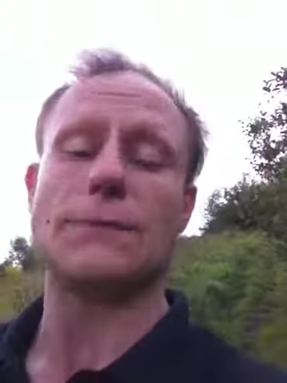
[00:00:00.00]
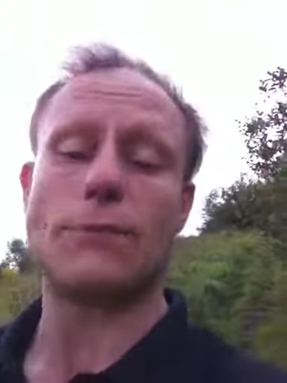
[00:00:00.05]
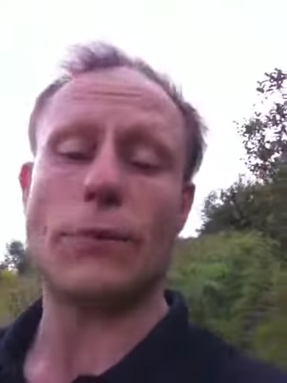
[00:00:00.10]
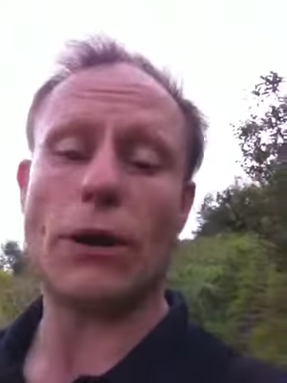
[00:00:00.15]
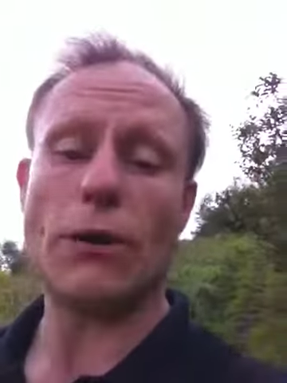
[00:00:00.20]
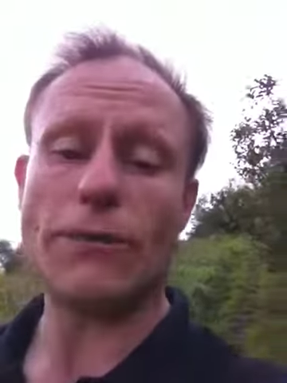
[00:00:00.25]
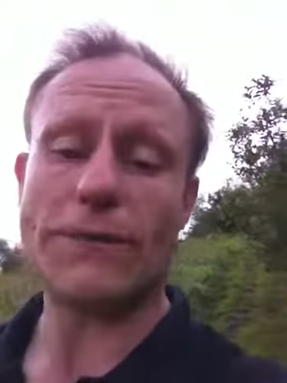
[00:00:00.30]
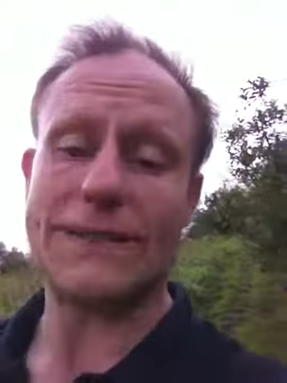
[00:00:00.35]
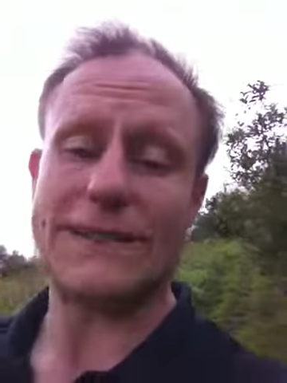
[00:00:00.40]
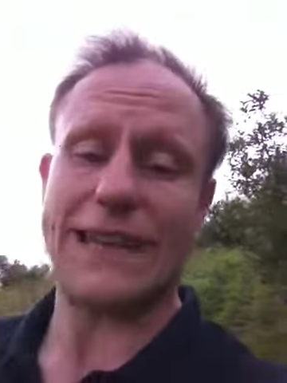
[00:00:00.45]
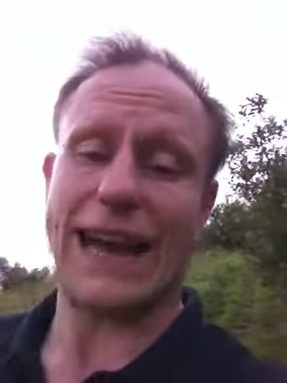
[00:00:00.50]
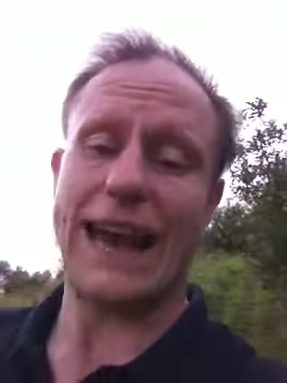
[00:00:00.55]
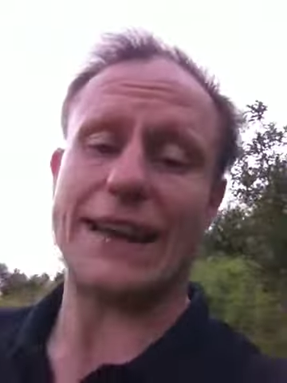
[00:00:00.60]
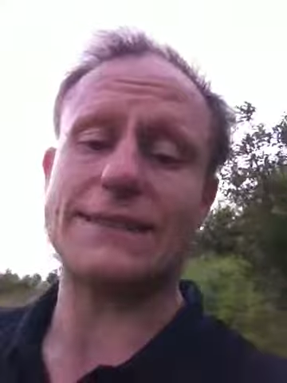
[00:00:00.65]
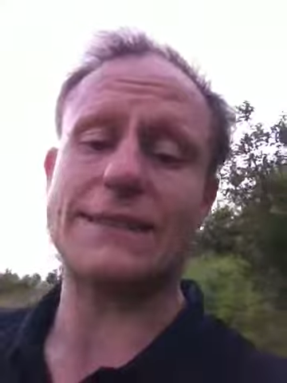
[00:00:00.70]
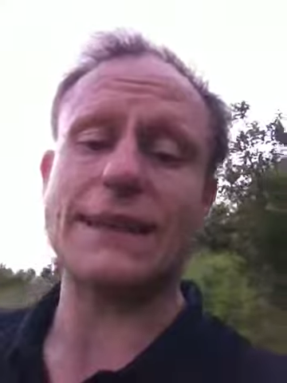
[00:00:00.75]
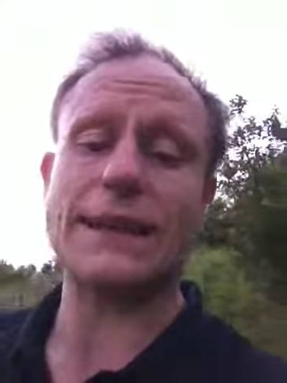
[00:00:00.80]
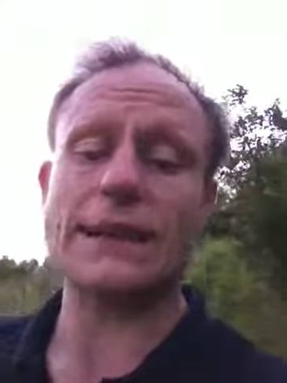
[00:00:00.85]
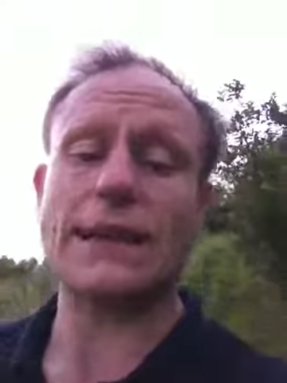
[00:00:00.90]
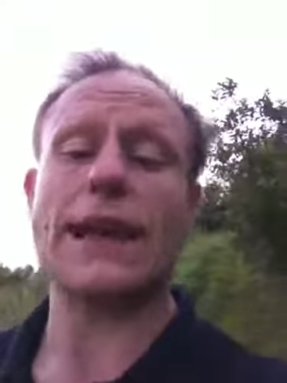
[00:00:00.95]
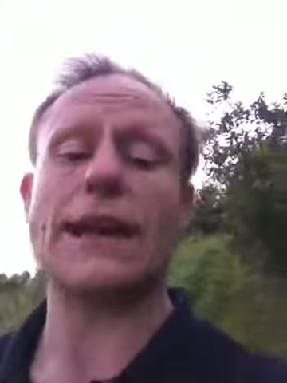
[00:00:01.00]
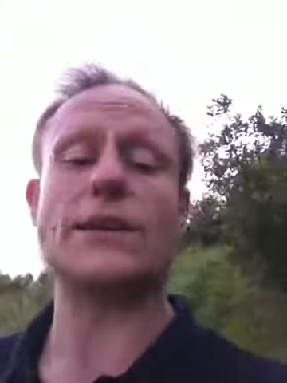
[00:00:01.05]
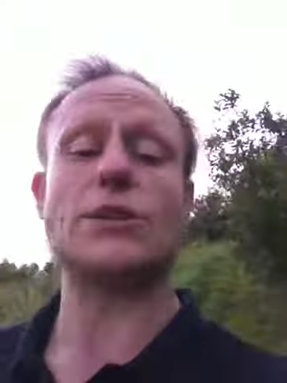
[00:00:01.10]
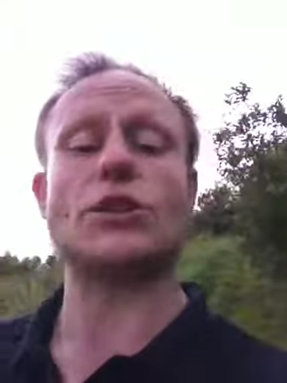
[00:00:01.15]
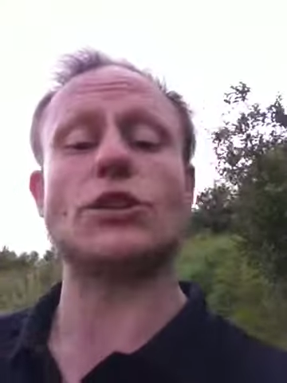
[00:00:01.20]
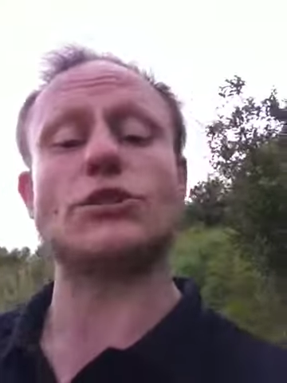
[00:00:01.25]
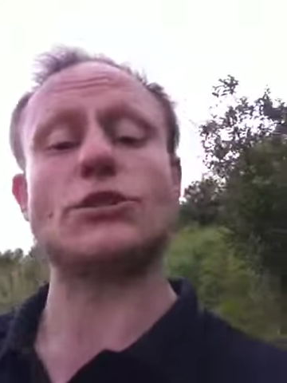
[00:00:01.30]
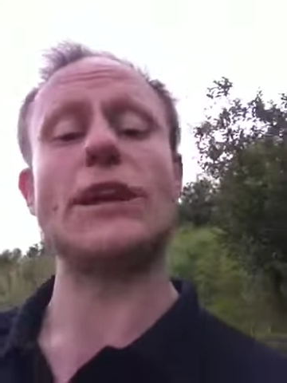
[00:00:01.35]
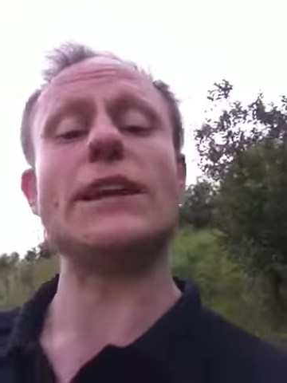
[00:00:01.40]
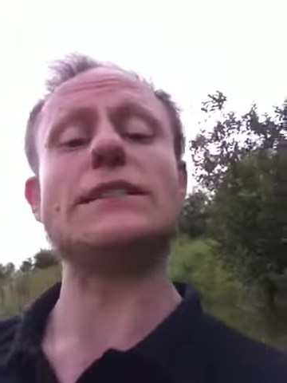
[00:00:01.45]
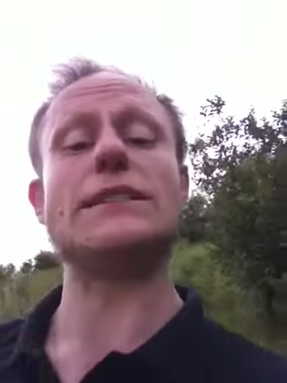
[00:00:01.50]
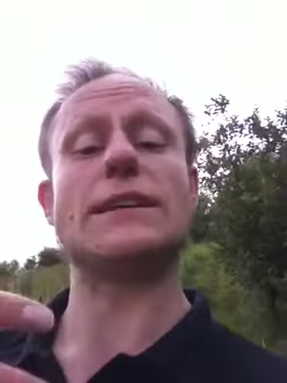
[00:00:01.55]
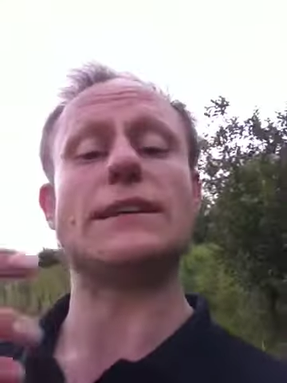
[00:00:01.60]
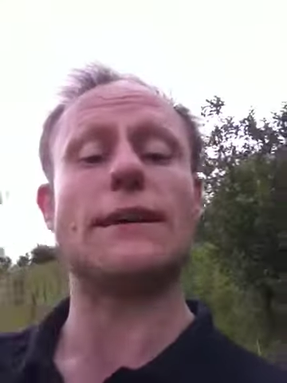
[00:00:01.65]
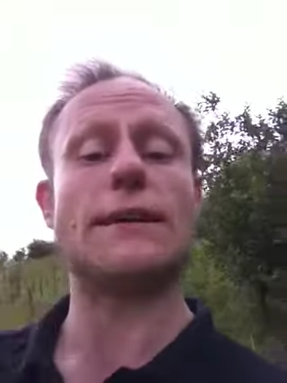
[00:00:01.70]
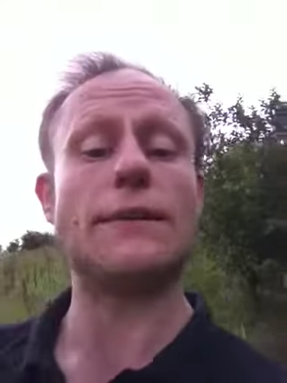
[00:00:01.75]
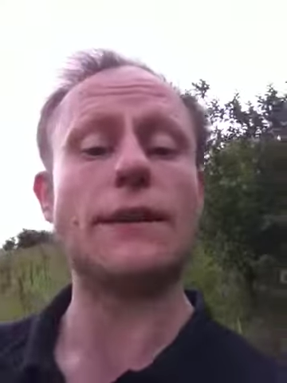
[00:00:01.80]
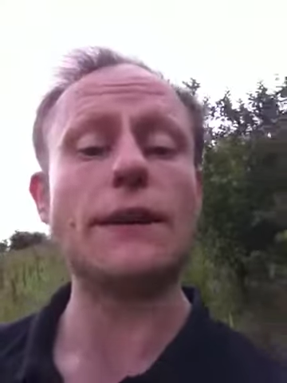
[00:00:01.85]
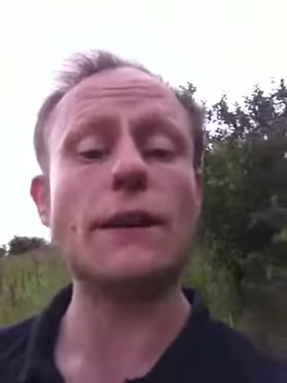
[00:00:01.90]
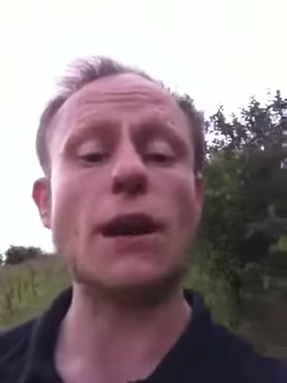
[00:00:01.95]
Both tactically and
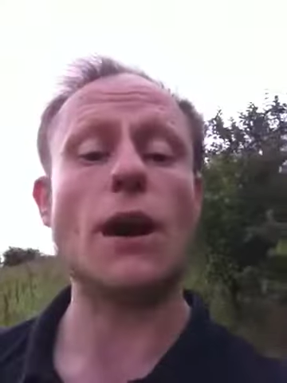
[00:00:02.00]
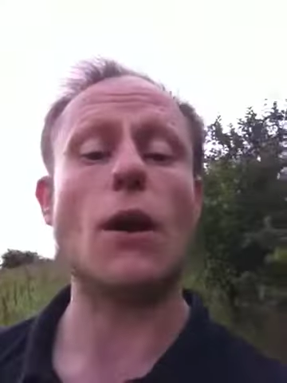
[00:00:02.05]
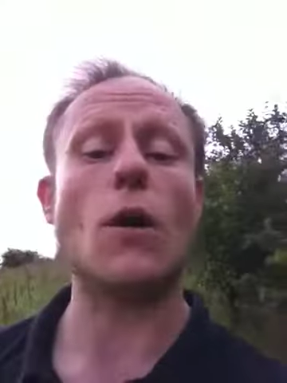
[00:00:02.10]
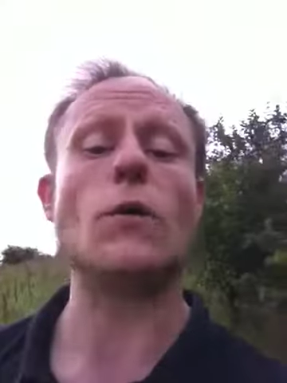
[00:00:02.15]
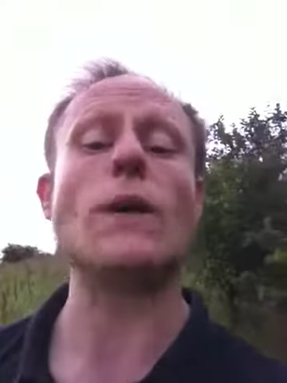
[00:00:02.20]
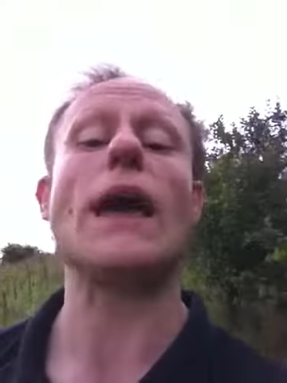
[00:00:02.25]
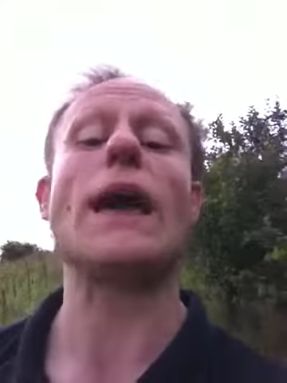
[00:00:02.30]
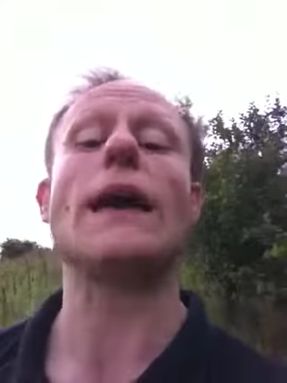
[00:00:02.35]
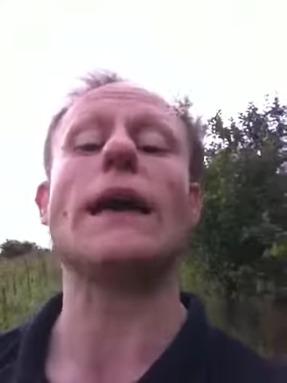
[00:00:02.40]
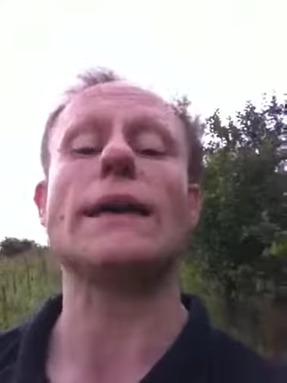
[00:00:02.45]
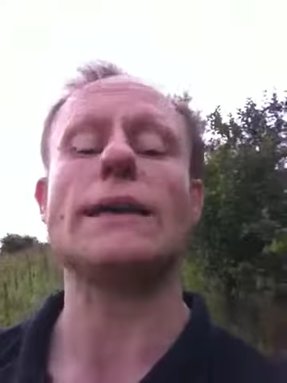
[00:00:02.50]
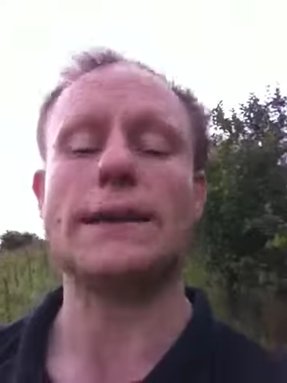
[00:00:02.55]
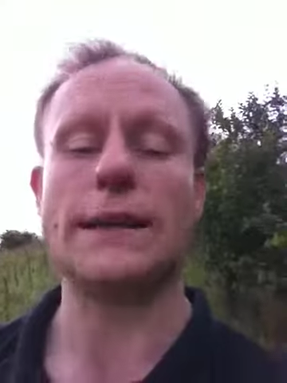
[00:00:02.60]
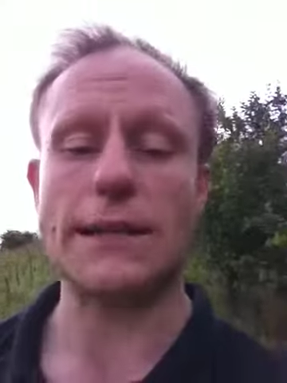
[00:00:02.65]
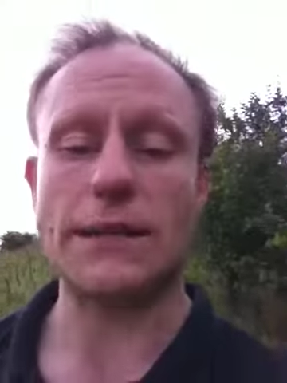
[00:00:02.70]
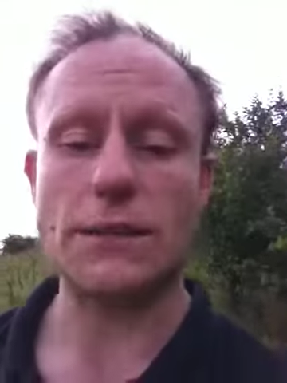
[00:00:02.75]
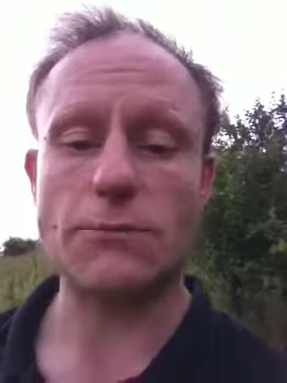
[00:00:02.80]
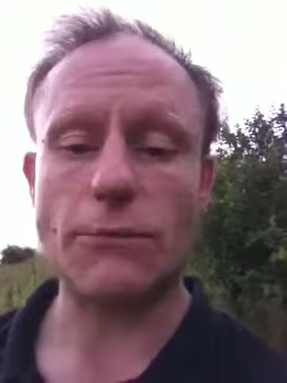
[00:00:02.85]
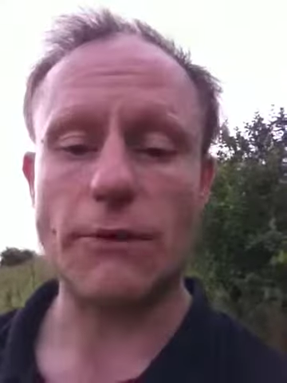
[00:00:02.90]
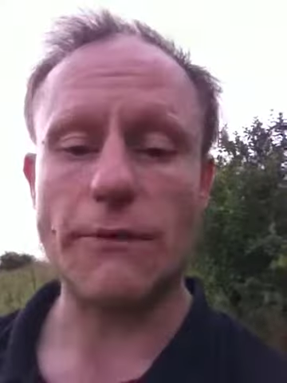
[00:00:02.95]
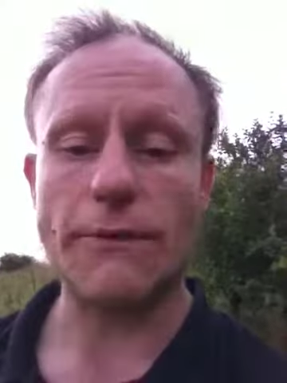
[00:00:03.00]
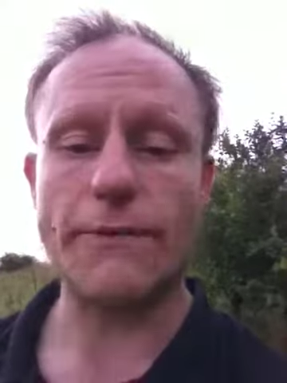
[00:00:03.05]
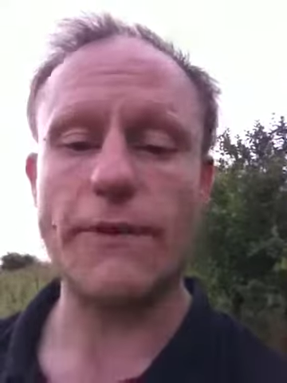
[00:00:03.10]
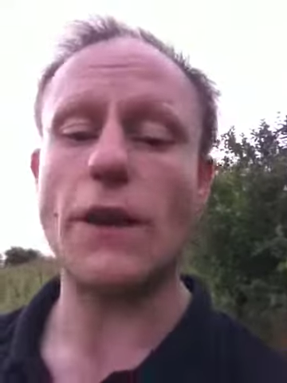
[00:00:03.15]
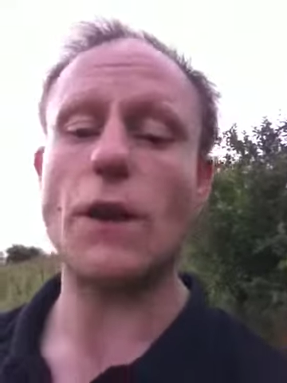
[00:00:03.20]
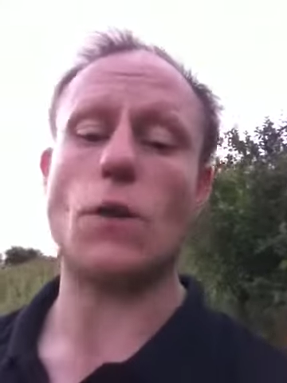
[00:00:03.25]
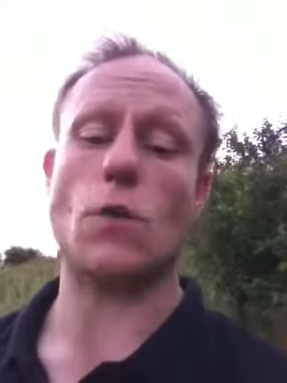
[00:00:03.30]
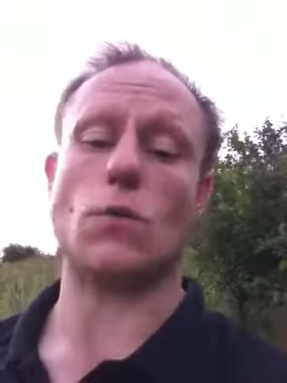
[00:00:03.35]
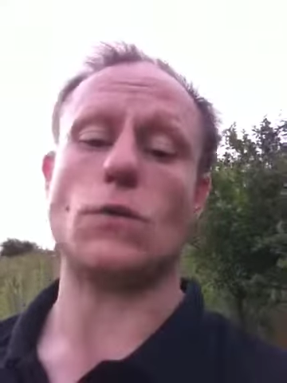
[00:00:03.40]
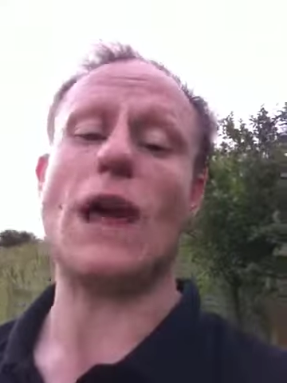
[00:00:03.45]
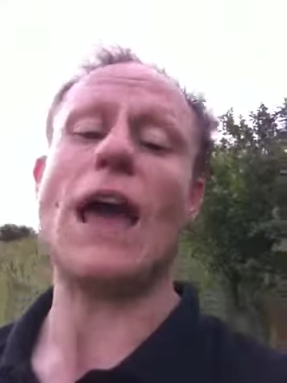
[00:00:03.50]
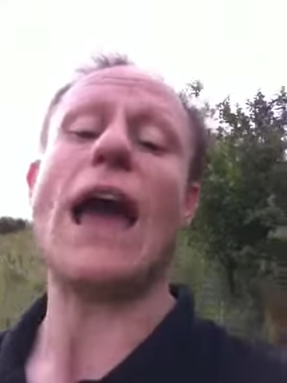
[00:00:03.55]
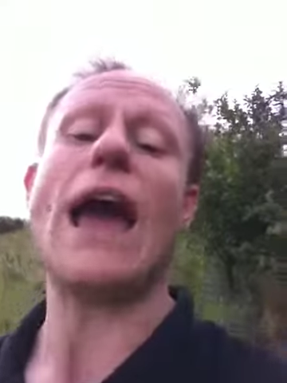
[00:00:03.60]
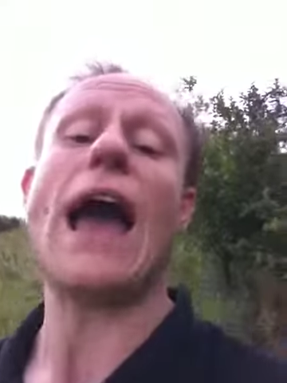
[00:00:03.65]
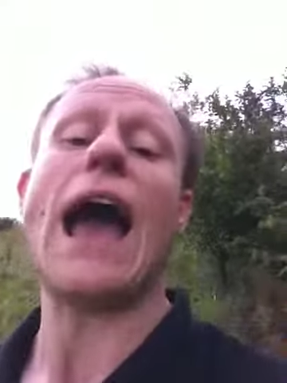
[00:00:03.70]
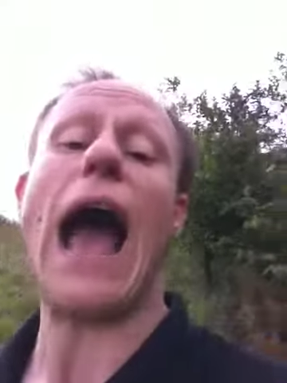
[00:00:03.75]
strategically, the code needs to be reviewed.